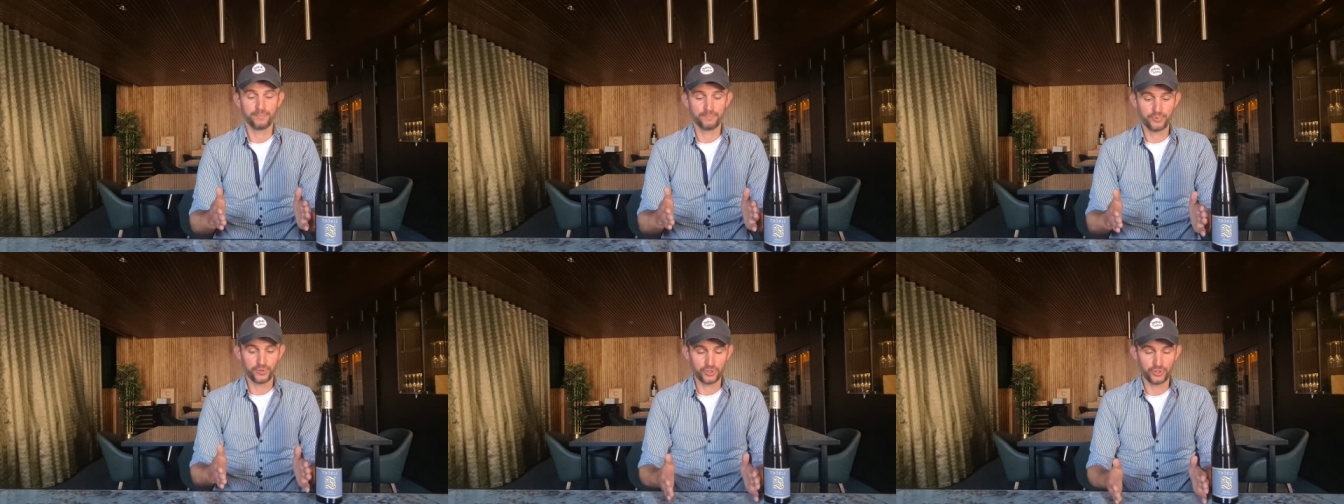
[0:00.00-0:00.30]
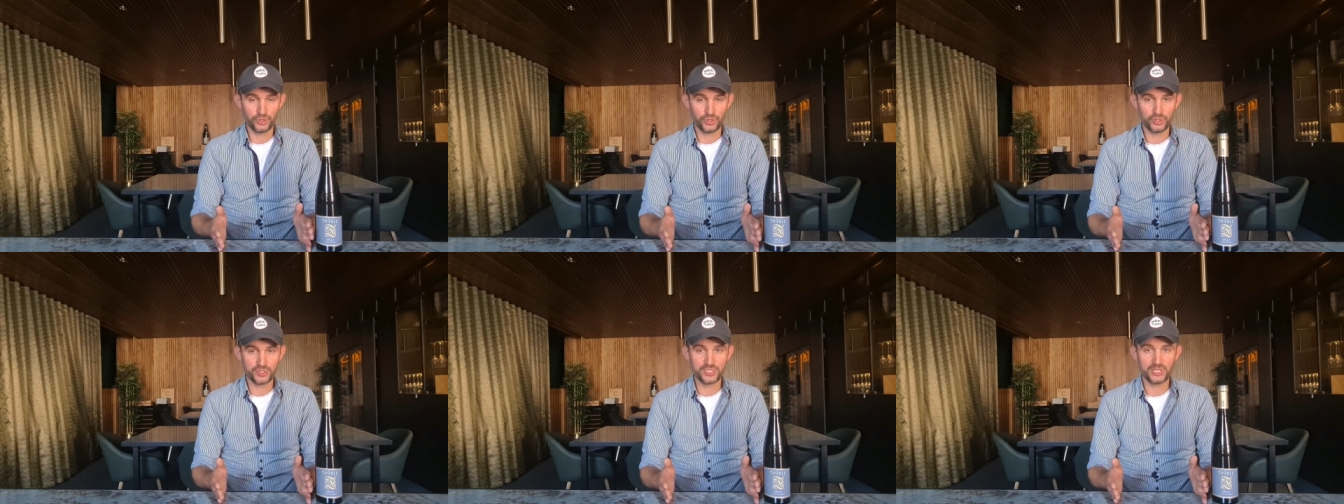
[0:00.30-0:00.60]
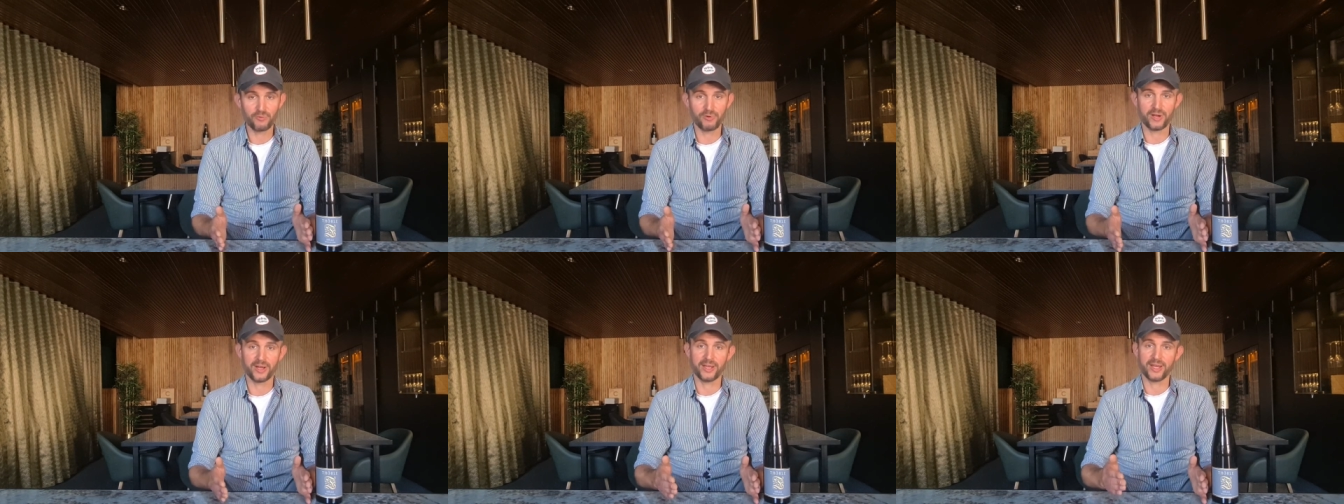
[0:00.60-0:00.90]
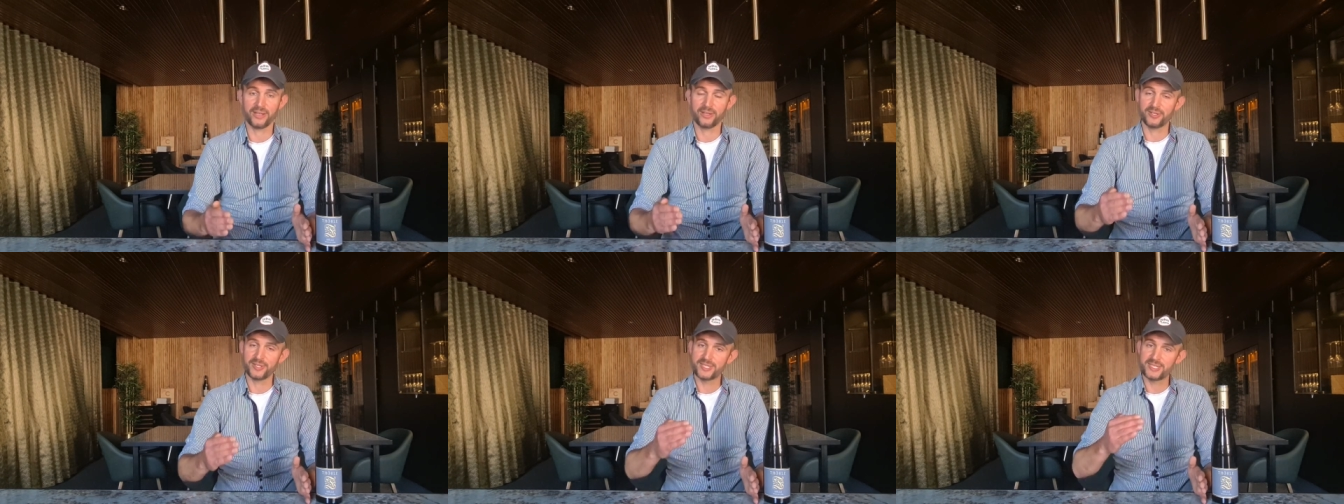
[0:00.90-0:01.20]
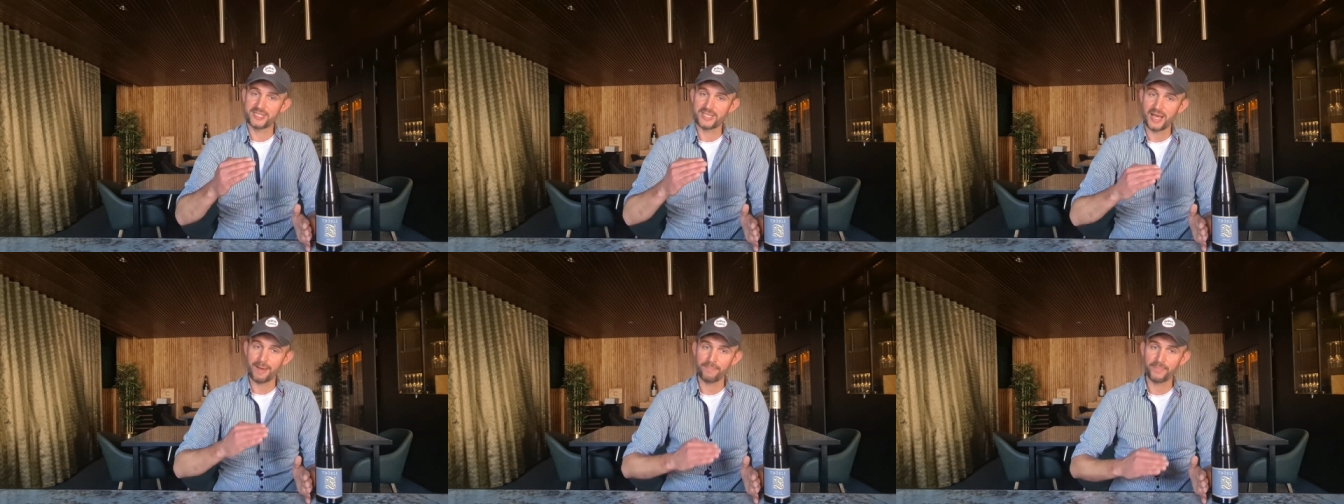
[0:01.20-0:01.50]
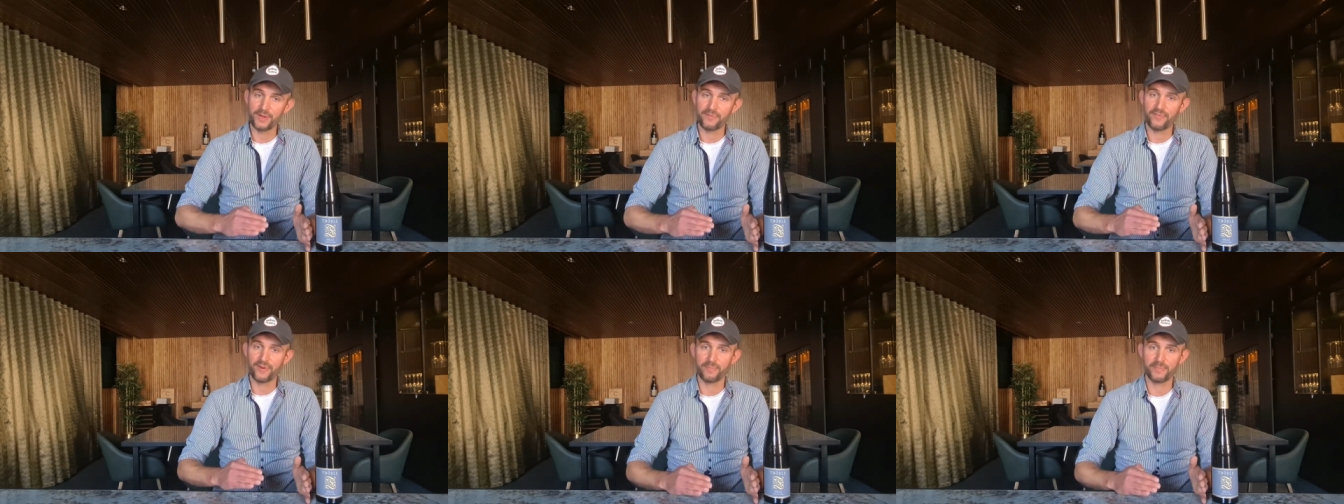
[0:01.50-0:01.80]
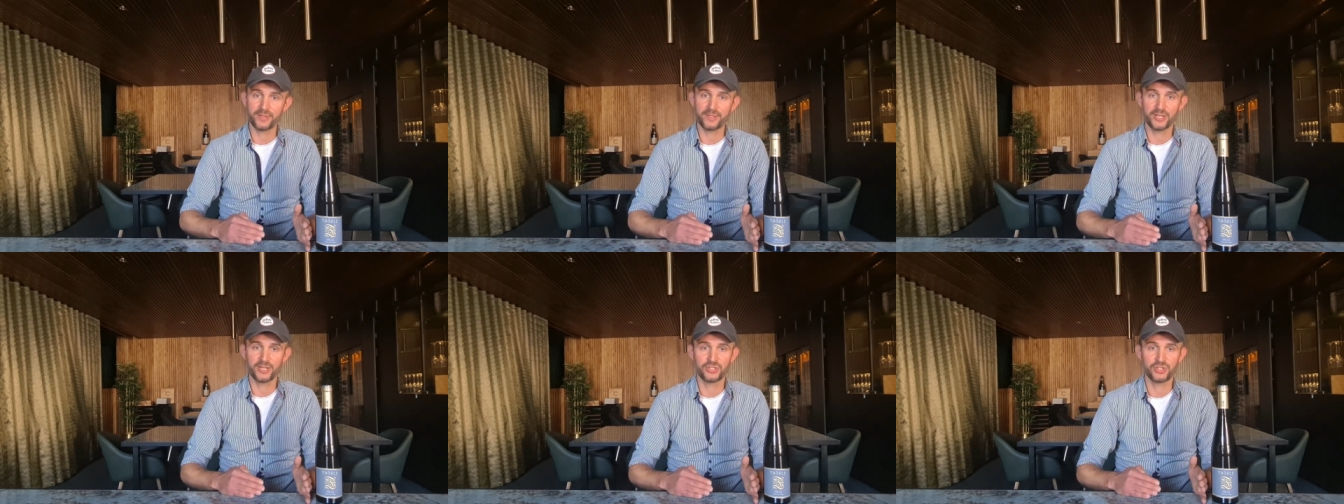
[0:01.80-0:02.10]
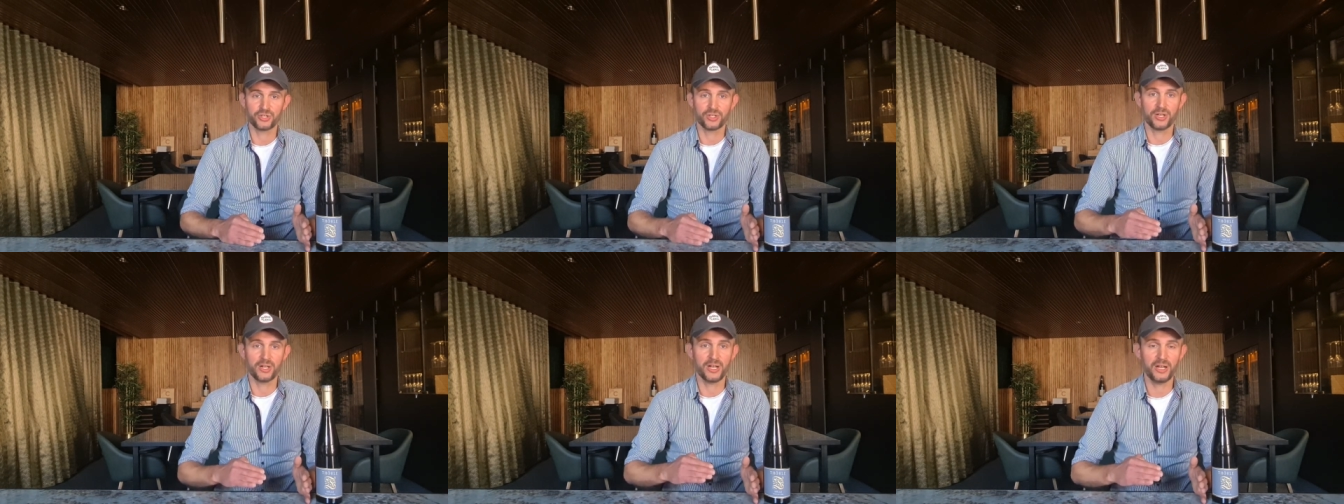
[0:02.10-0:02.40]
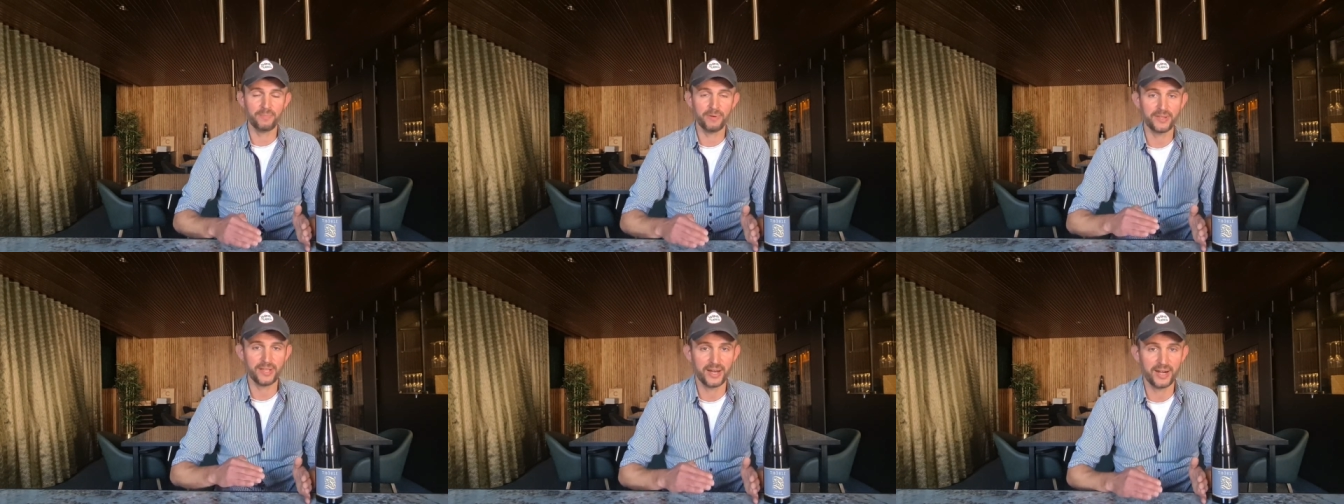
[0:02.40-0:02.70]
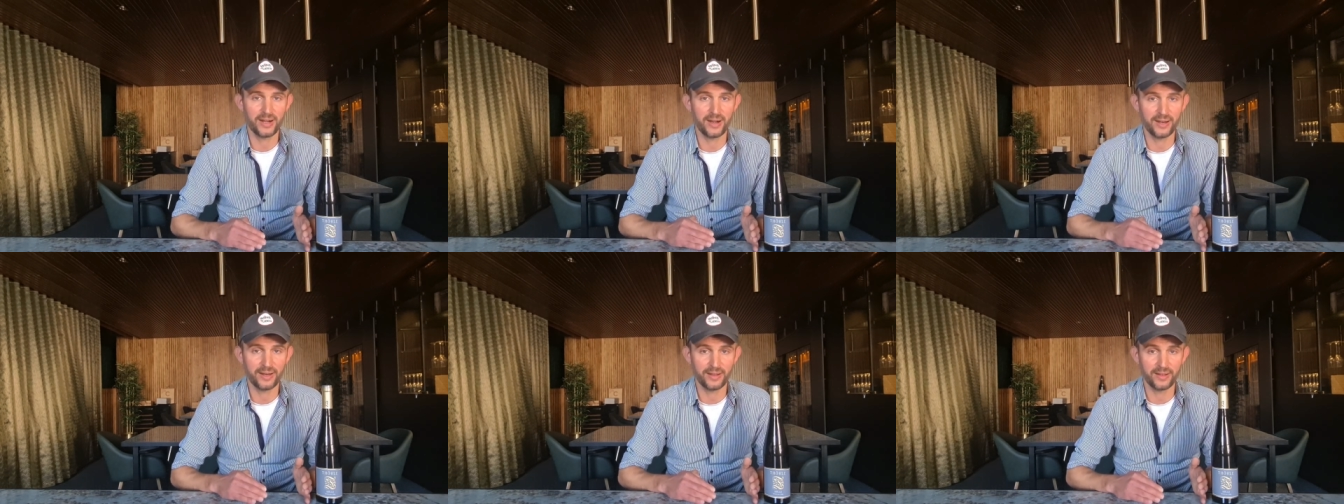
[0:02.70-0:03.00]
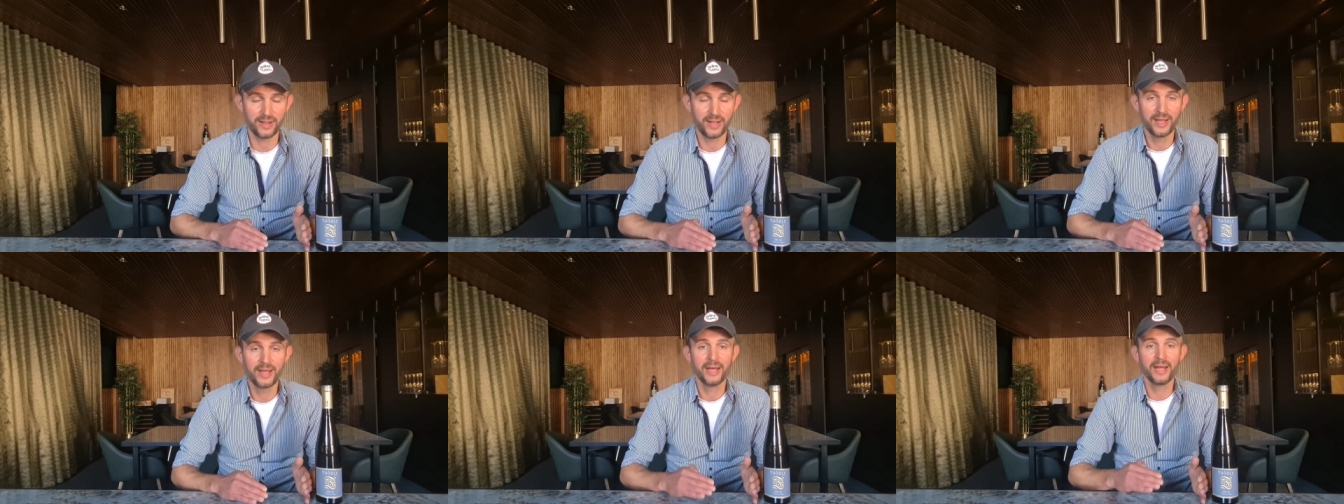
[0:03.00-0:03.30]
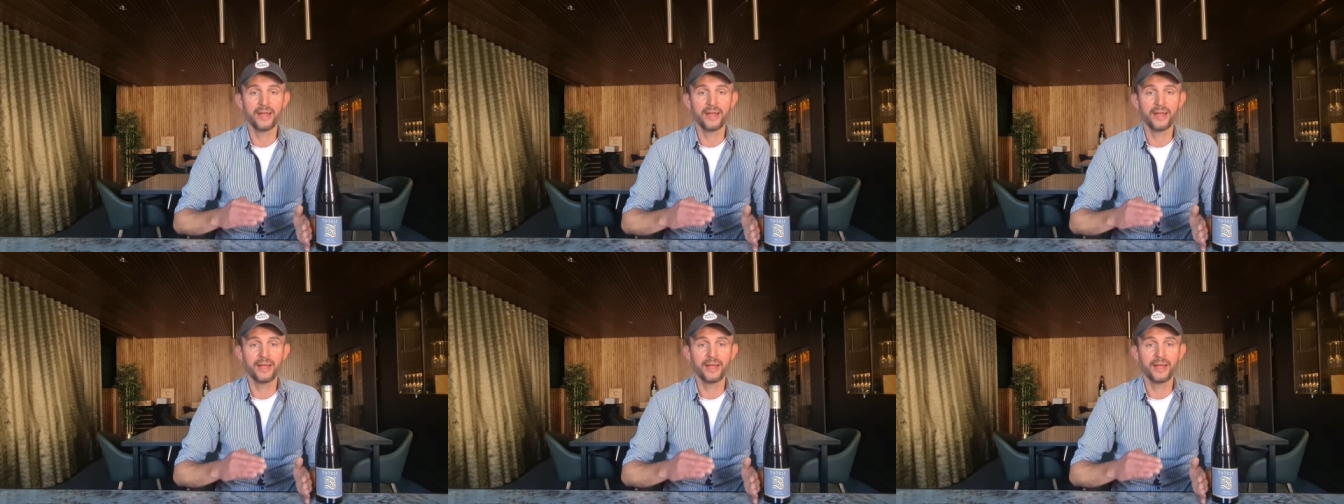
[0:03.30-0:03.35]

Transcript: produce the wine and you stop the fermentation a little bit earlier,